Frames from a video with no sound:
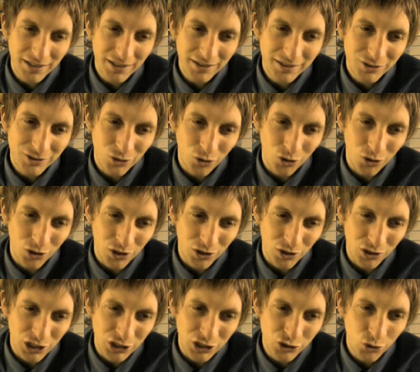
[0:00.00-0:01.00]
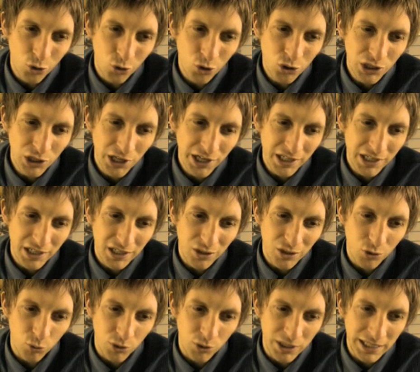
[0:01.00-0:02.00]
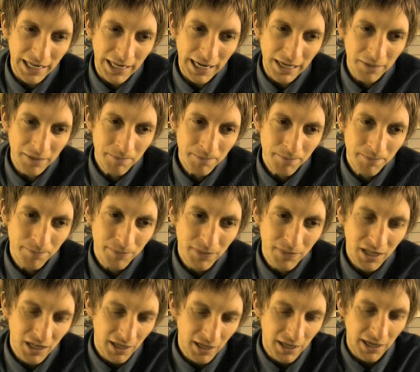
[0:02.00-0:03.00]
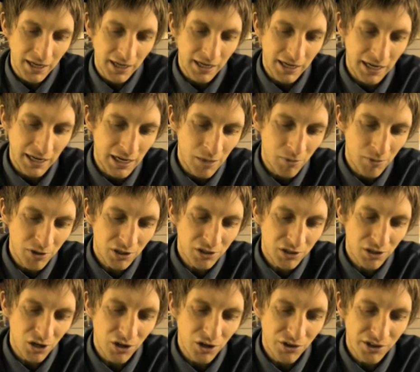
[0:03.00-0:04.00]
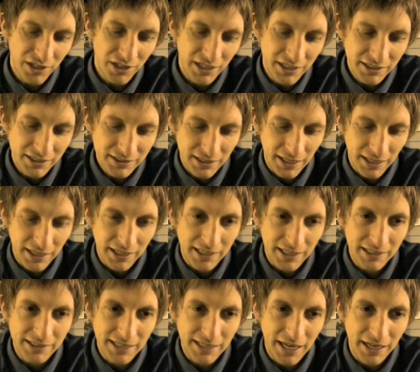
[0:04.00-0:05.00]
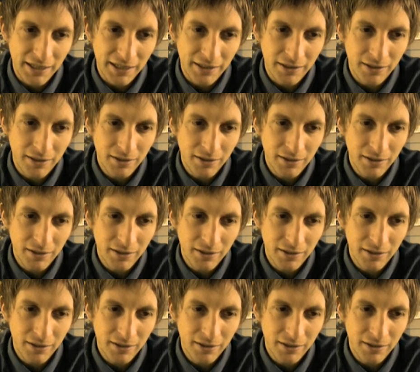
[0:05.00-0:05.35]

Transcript: So control click, rename, and I'm gonna call this like his head.